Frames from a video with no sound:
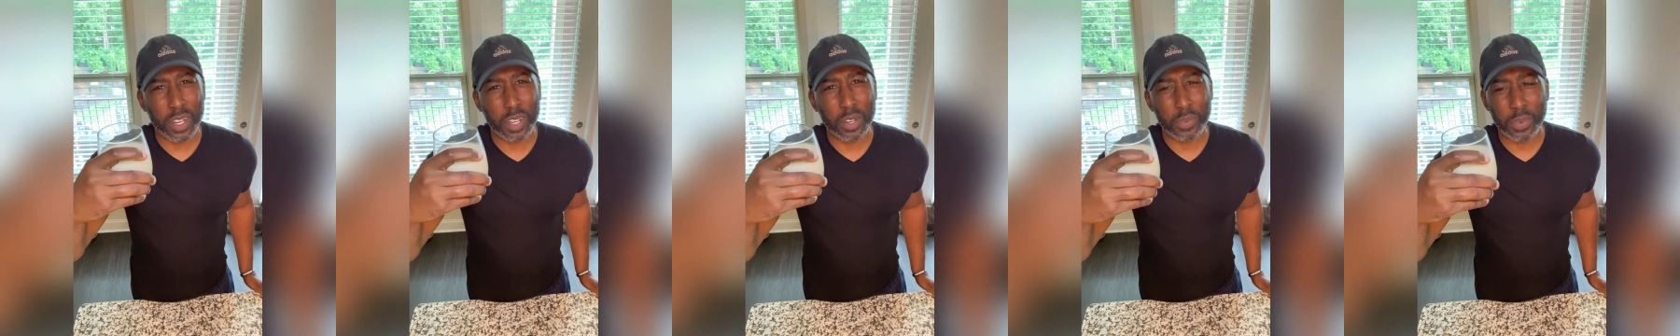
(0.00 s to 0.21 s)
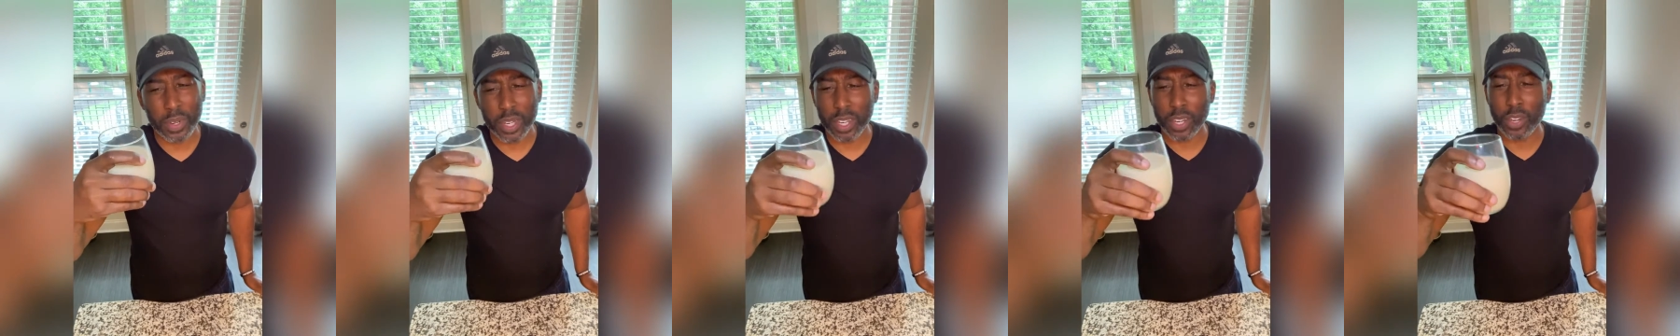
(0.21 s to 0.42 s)

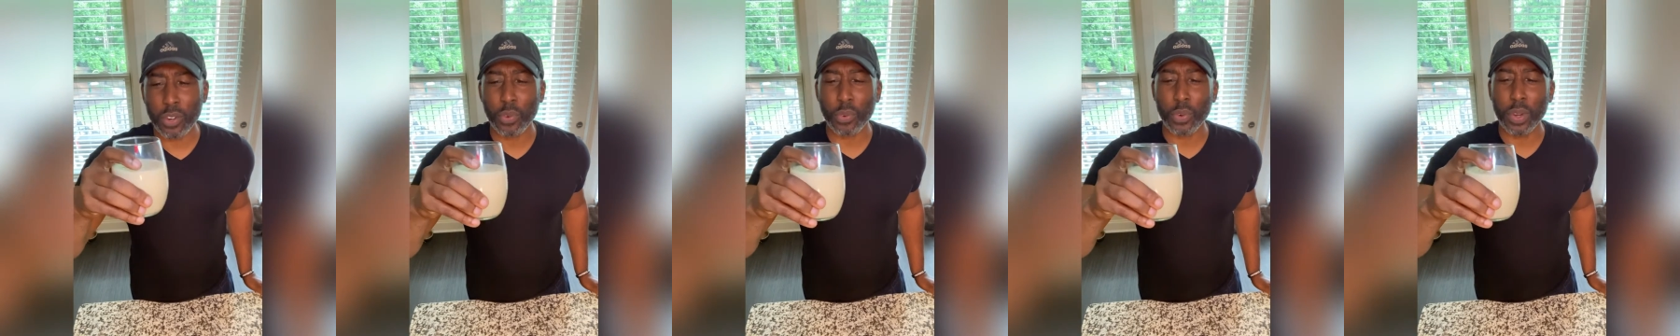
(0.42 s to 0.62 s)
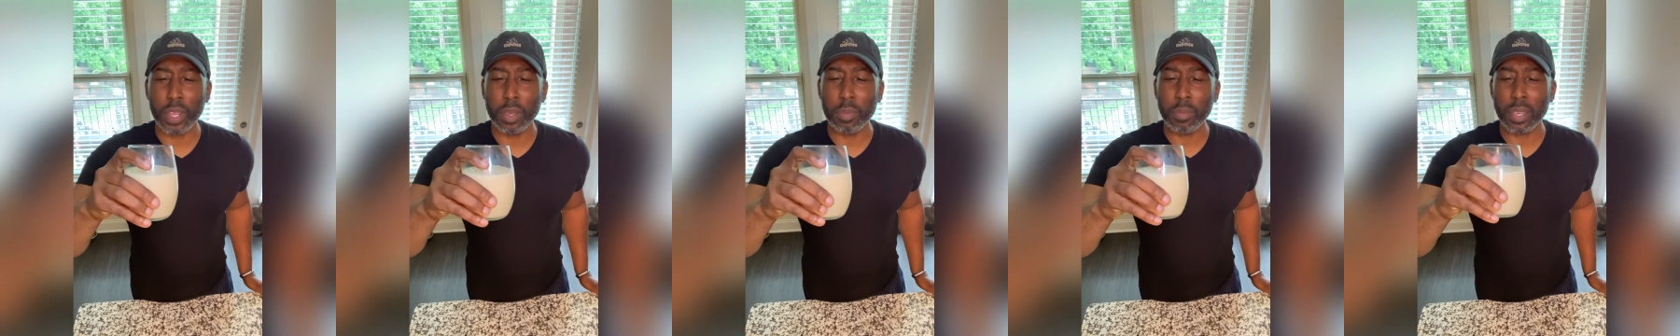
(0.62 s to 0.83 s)
really
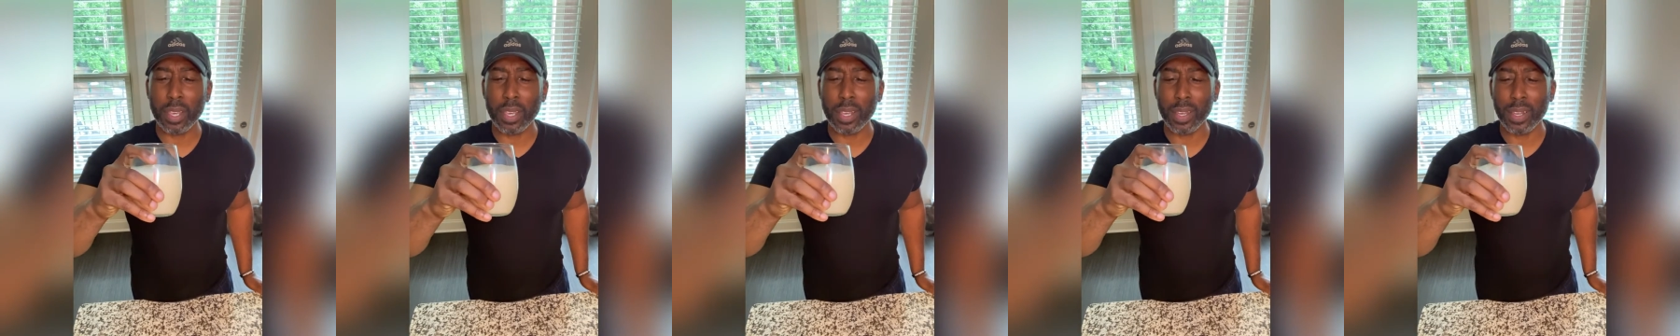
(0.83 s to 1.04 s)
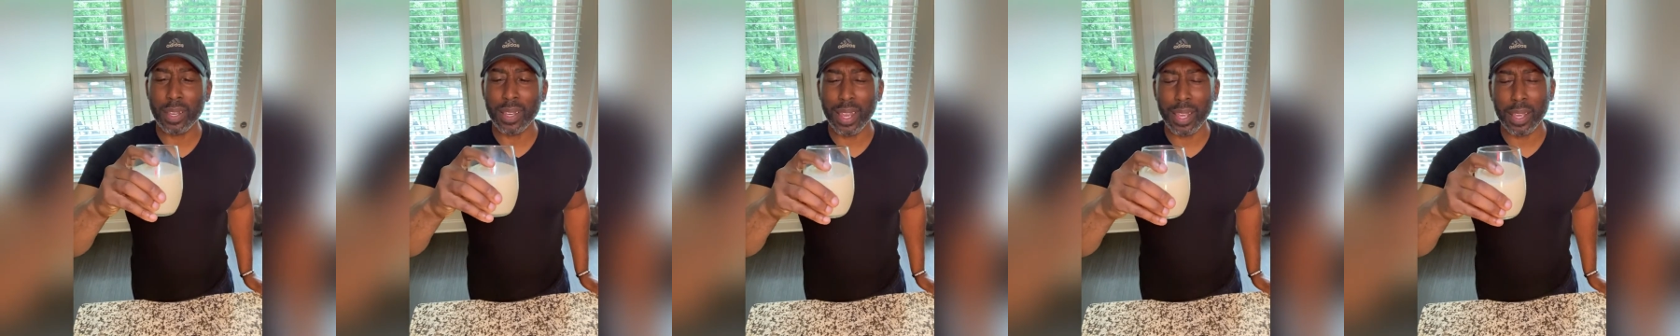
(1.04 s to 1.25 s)
creamy,
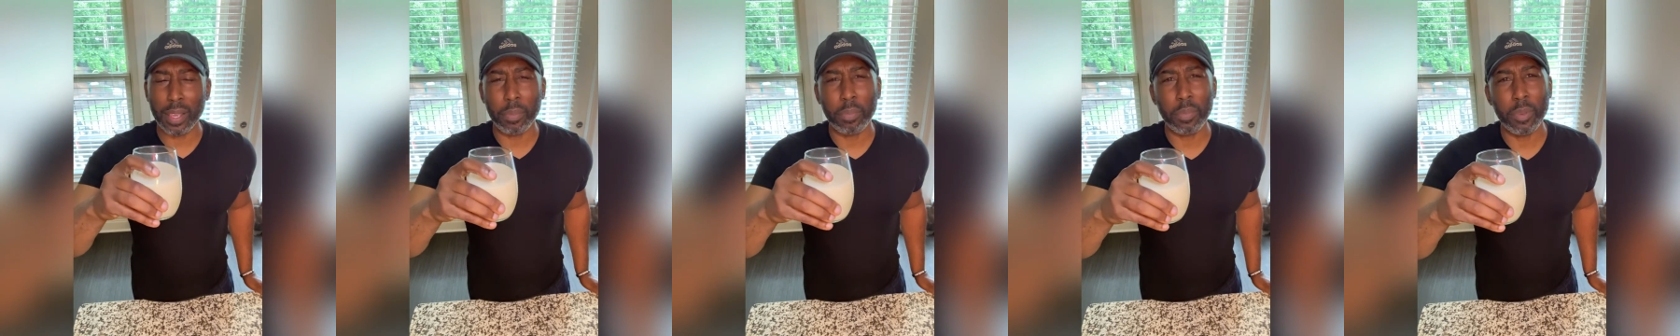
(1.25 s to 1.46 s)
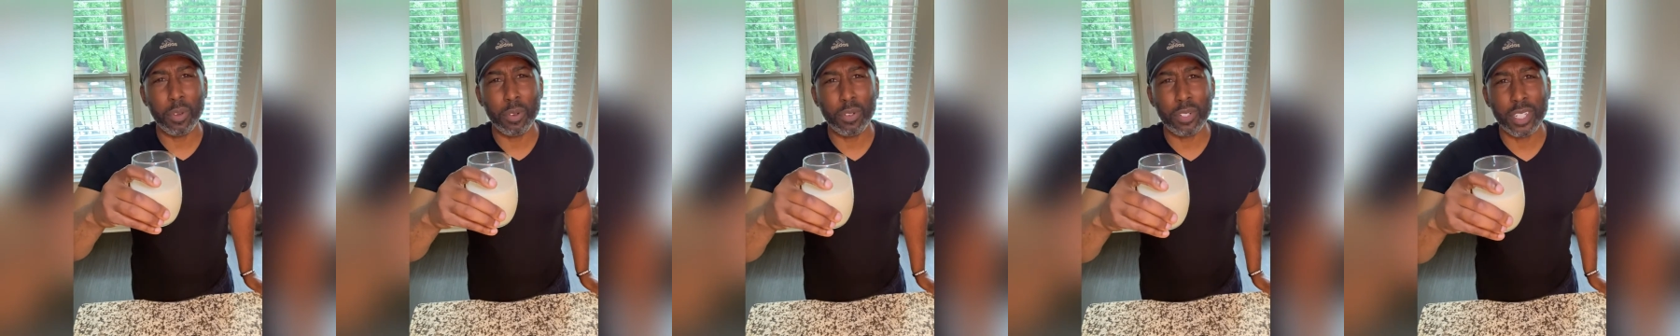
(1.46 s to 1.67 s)
like a
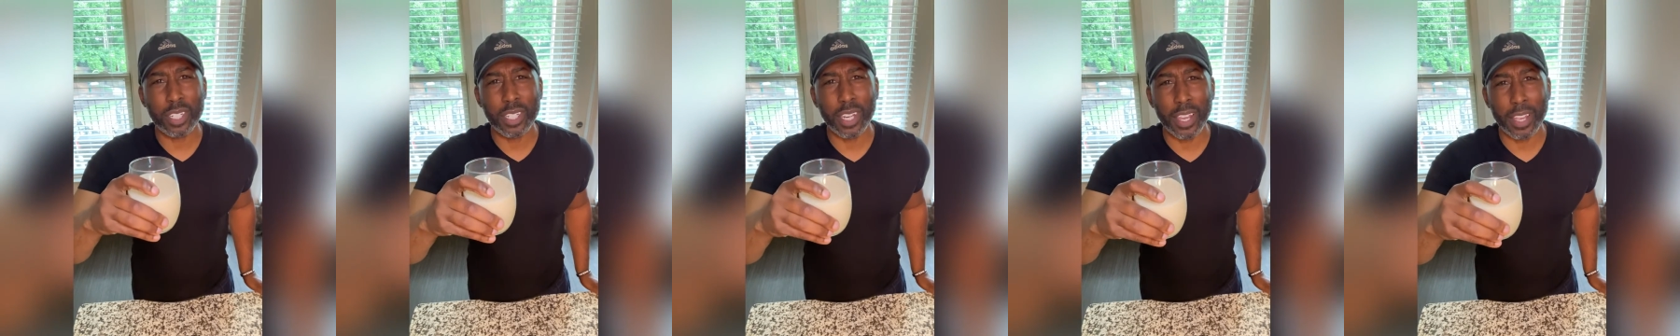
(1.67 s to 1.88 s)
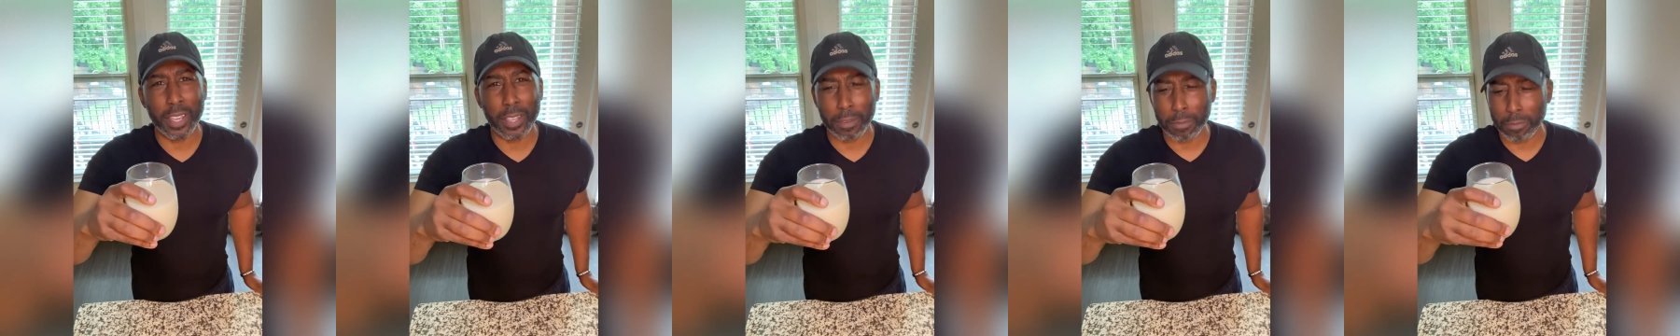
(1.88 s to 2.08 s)

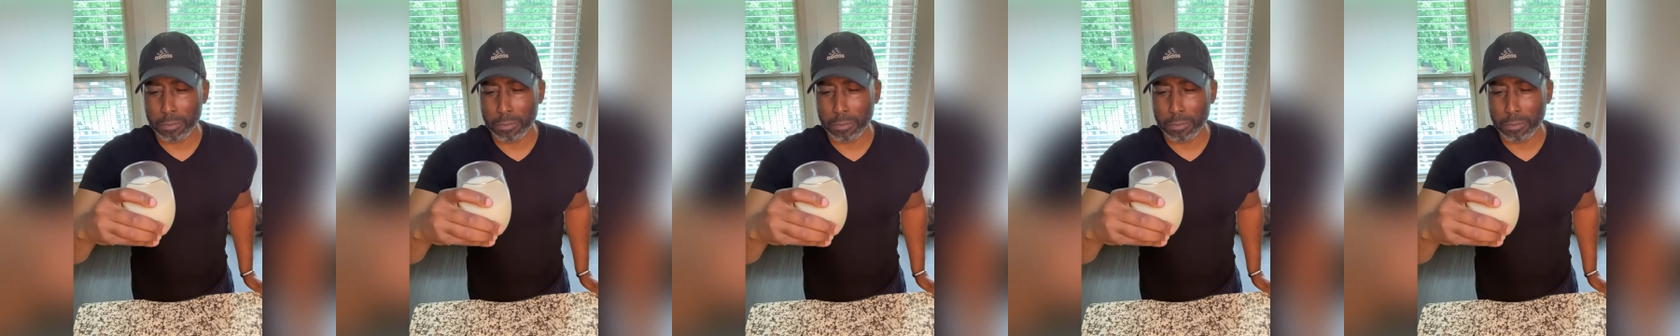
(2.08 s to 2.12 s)
milkshake.